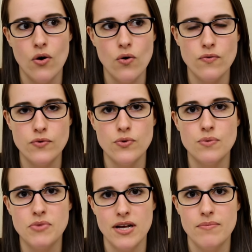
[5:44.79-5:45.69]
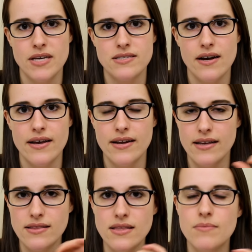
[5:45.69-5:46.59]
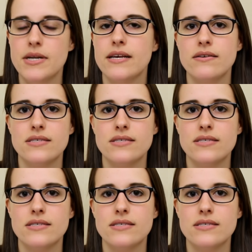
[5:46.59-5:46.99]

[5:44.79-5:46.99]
whole food plant based diet and limiting